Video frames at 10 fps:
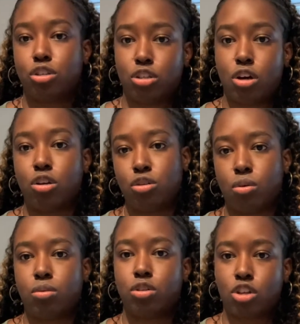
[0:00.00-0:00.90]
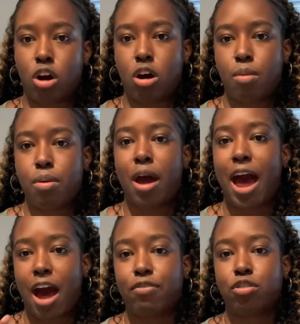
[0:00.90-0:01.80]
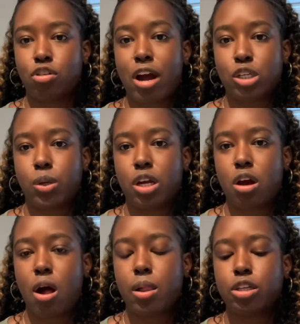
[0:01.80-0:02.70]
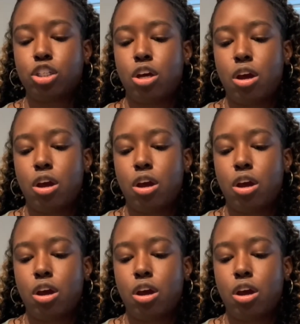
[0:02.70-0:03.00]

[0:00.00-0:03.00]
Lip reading: adult job after graduating college,